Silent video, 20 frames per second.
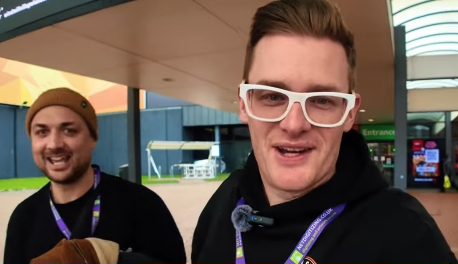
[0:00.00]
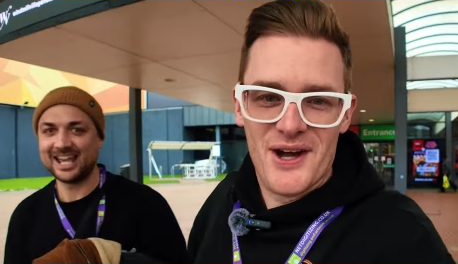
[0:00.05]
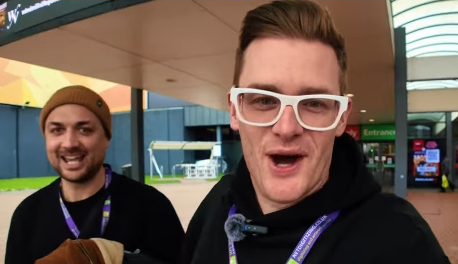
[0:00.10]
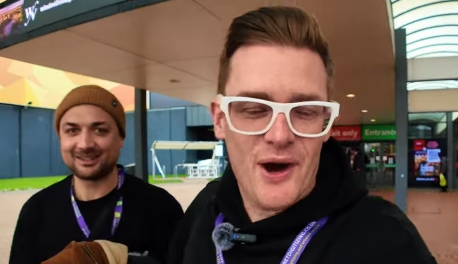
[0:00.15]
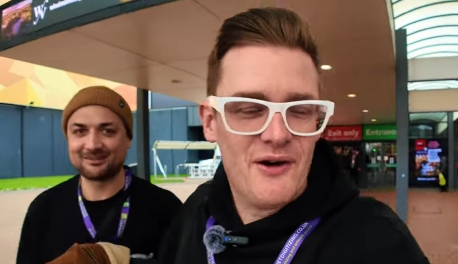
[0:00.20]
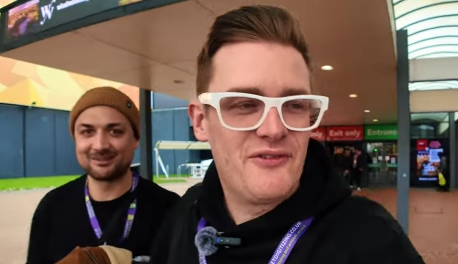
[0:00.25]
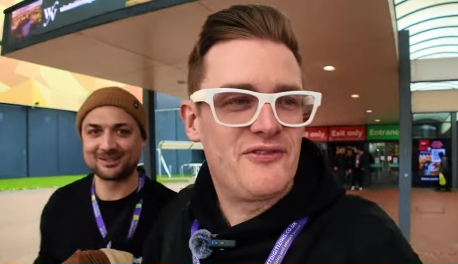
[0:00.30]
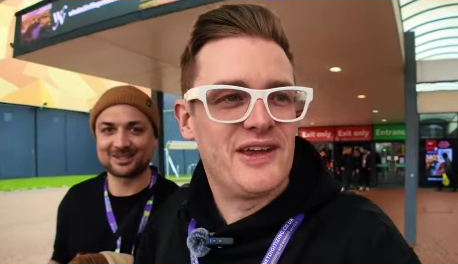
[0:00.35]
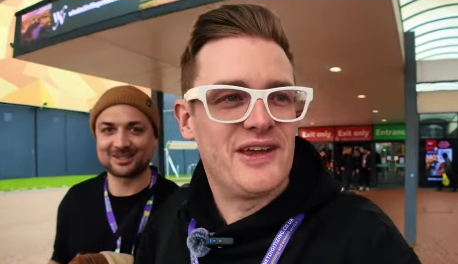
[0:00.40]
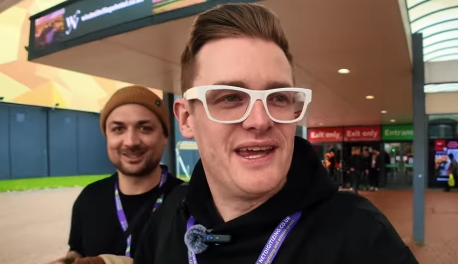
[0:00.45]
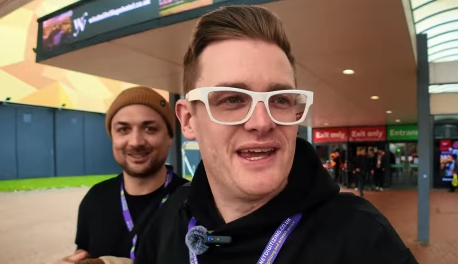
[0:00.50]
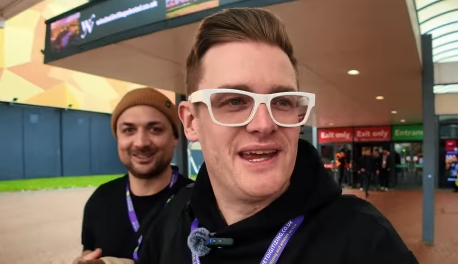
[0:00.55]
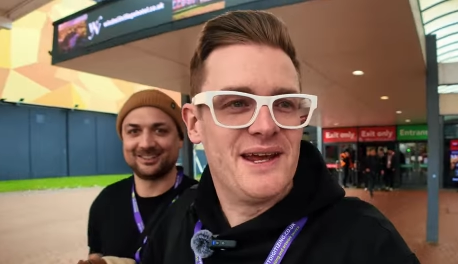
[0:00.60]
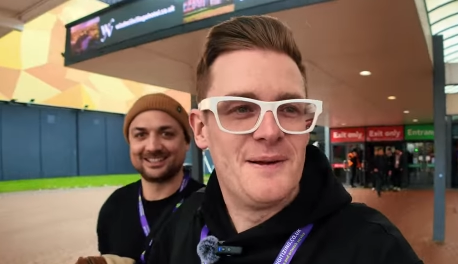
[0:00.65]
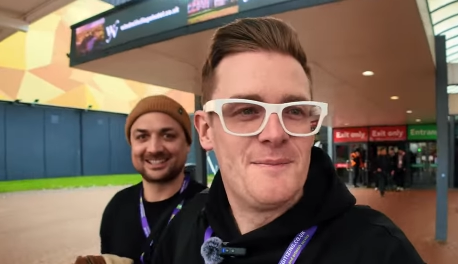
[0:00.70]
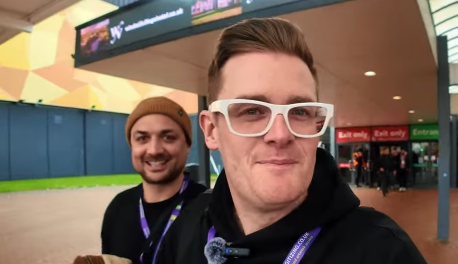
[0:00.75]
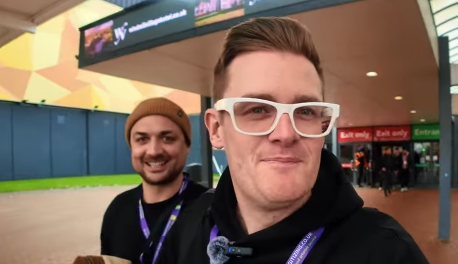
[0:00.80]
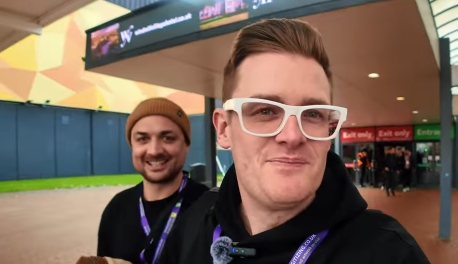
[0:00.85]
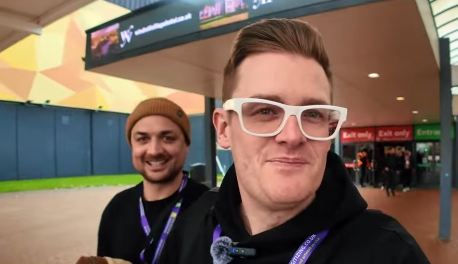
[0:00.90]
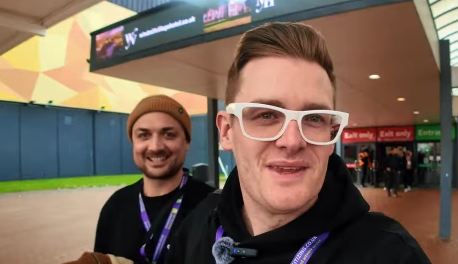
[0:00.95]
Speaker 1: a coffee. I
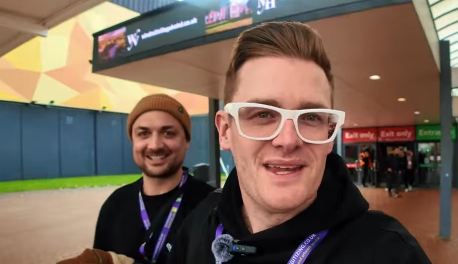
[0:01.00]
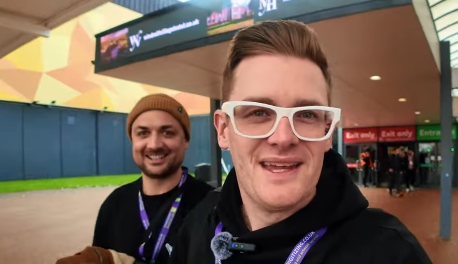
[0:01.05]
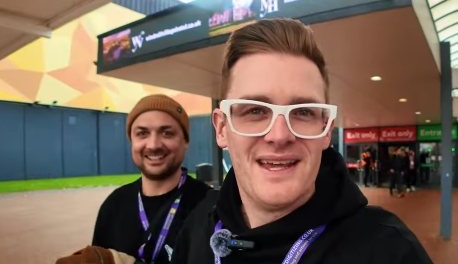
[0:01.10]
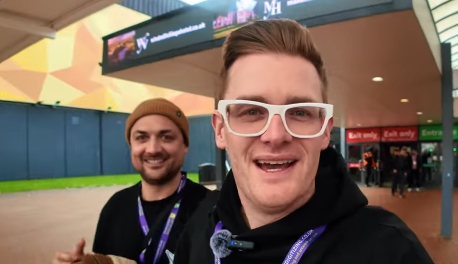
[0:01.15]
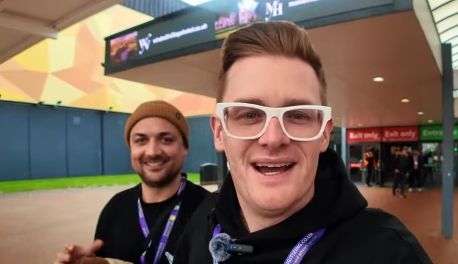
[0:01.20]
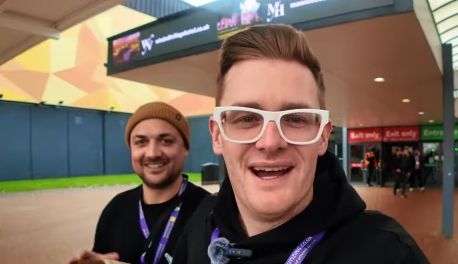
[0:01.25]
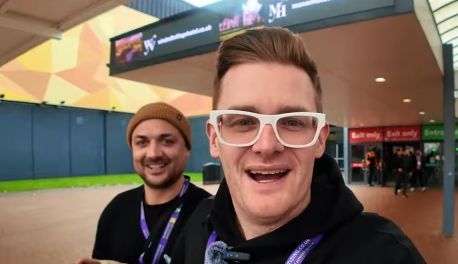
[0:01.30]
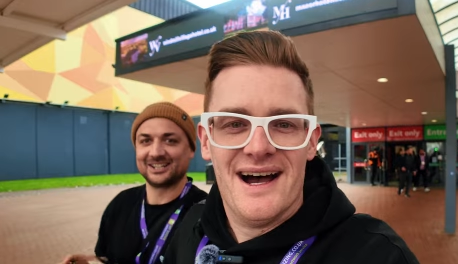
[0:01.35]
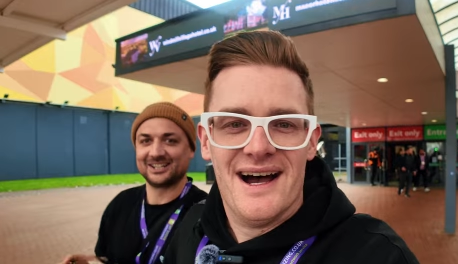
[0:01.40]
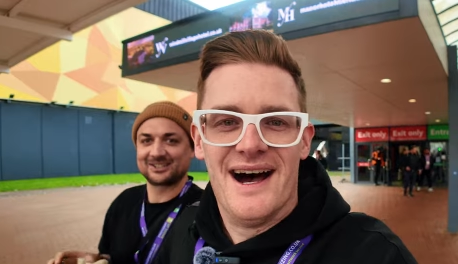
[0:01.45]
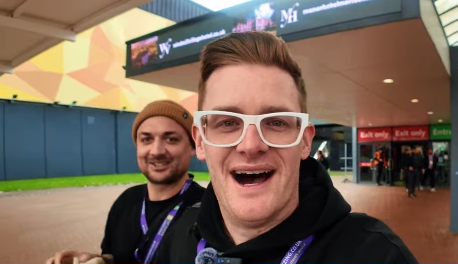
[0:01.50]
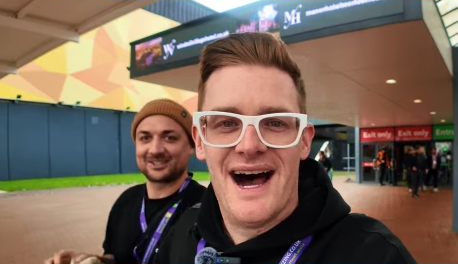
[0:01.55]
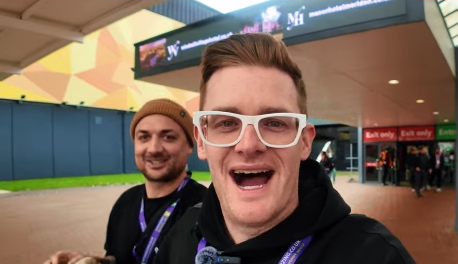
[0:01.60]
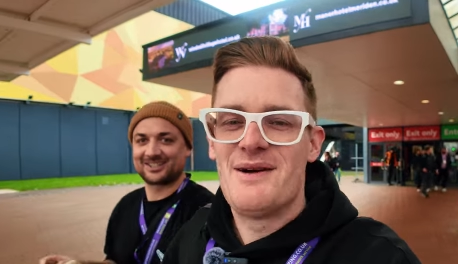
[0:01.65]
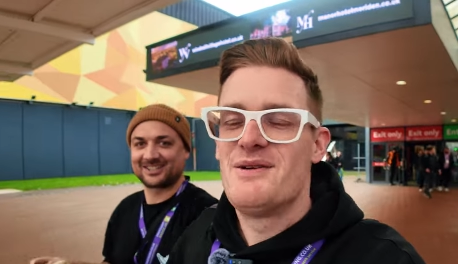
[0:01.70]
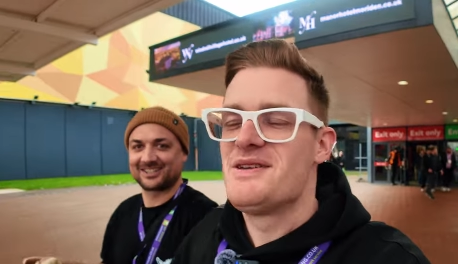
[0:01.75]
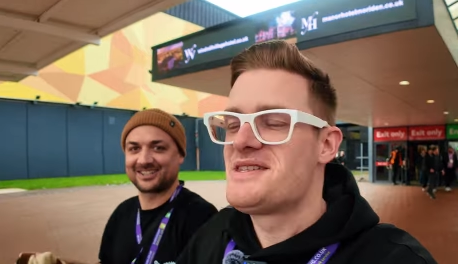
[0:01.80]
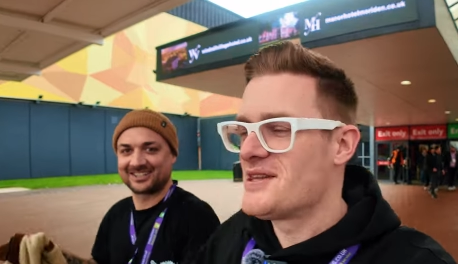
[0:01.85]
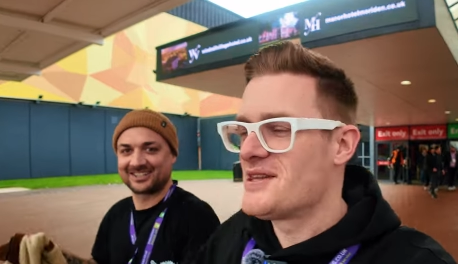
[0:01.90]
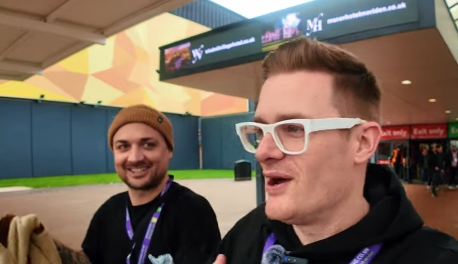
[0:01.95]
was talking so much.
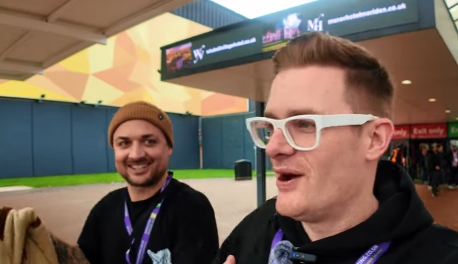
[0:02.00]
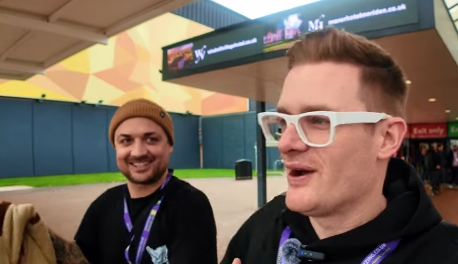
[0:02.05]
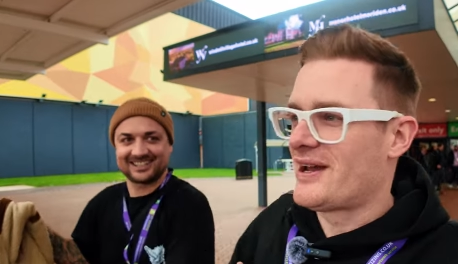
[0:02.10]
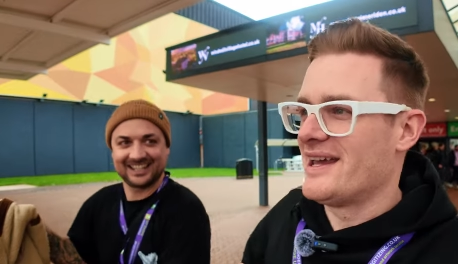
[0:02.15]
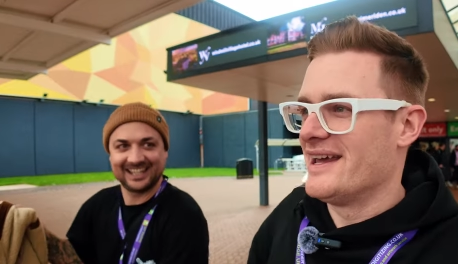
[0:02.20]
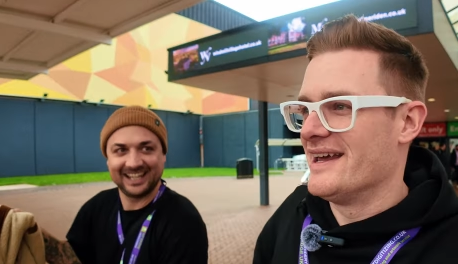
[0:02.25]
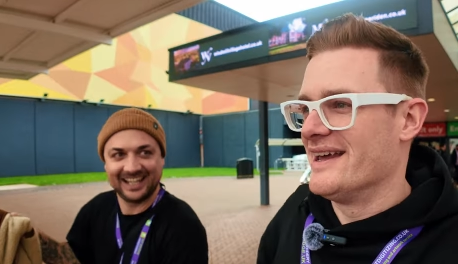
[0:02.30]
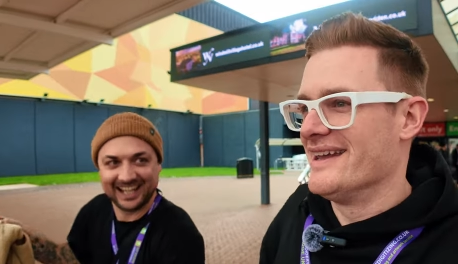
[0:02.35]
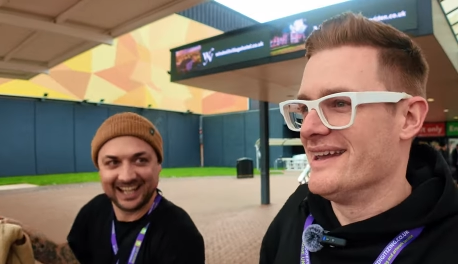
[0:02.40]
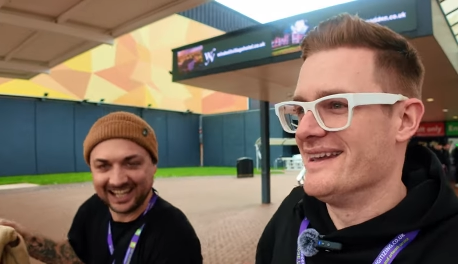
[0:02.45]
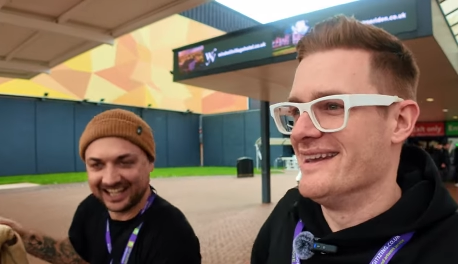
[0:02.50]
I was talking